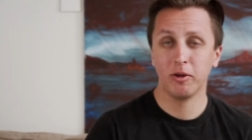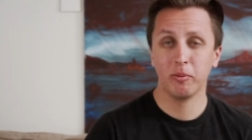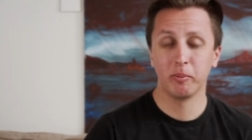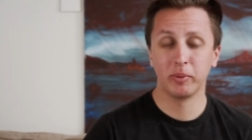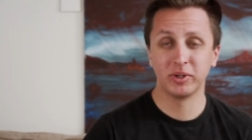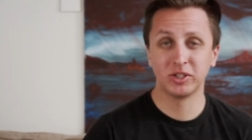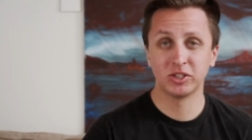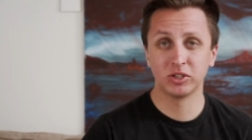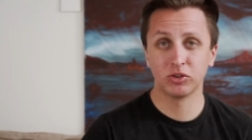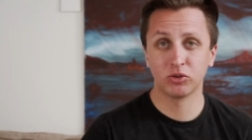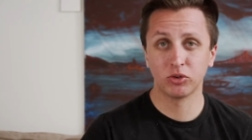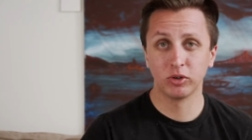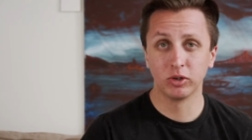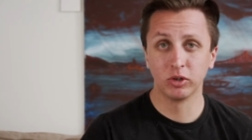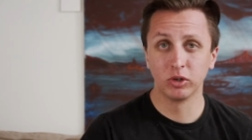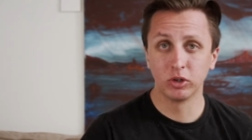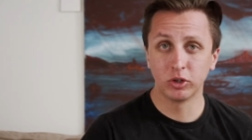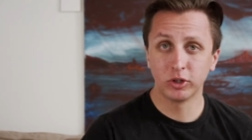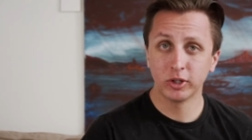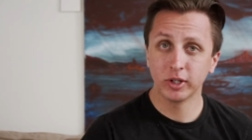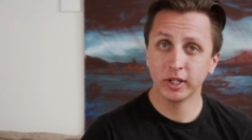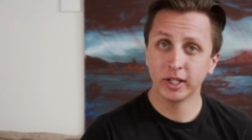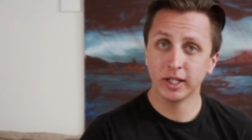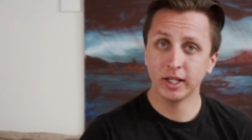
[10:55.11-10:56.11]
but just
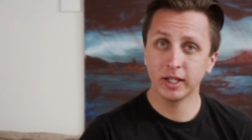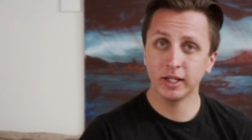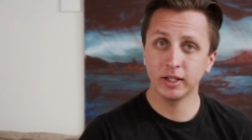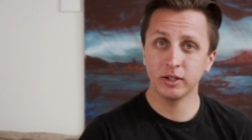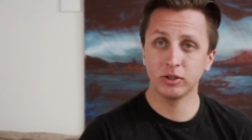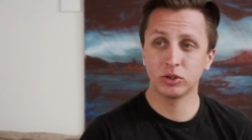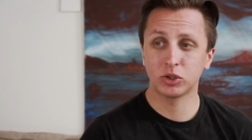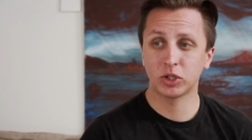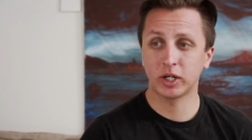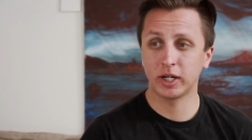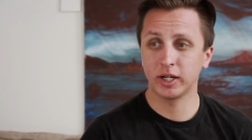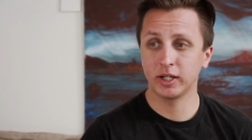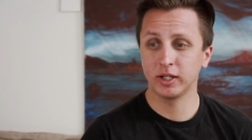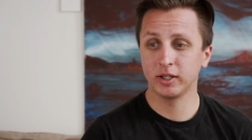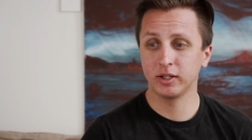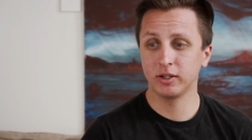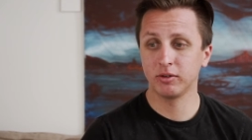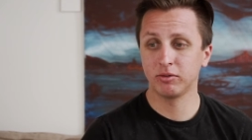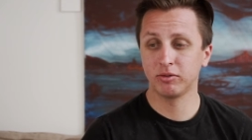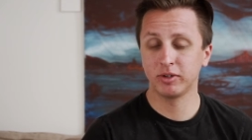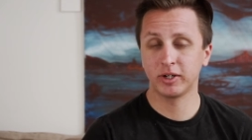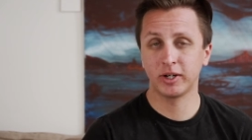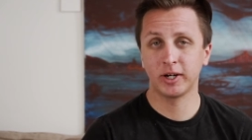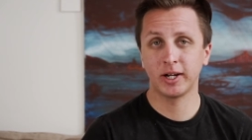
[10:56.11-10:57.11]
learning it, trying
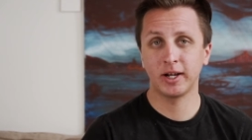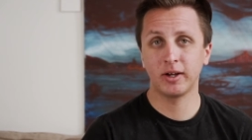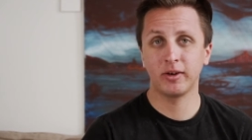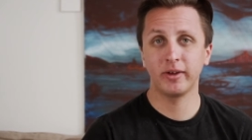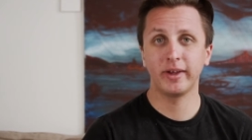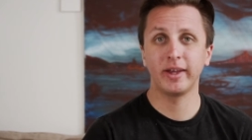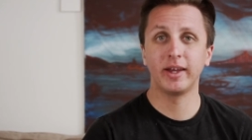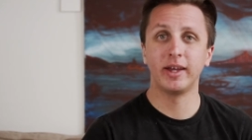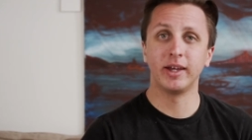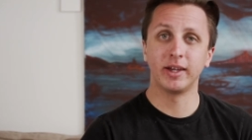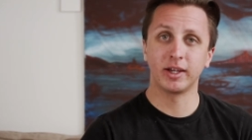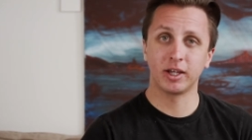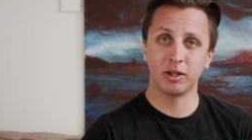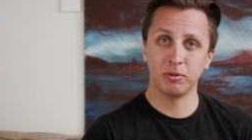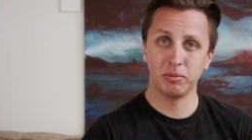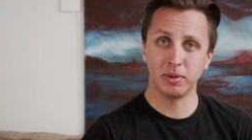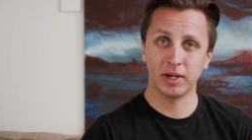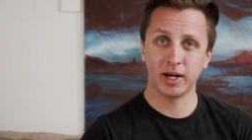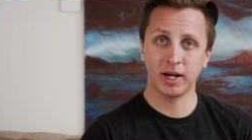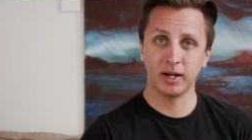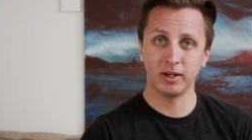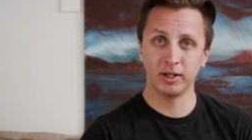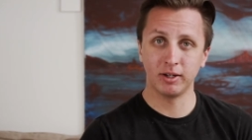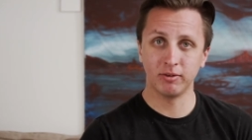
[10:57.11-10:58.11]
to figure it out, it can
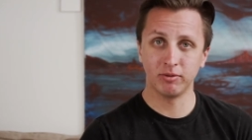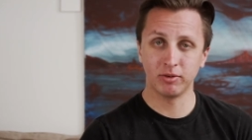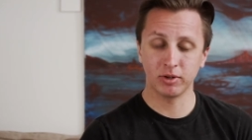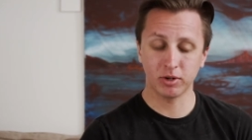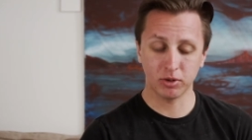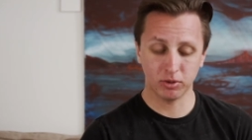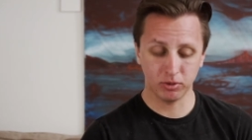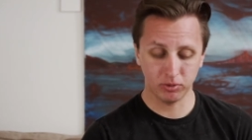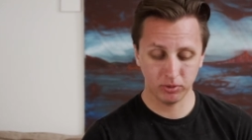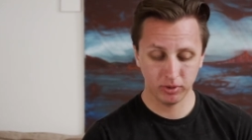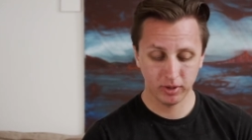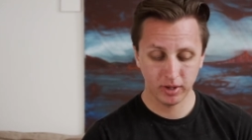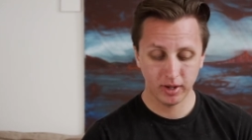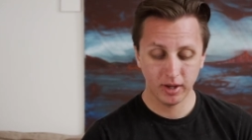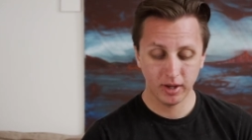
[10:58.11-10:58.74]
be kind of difficult.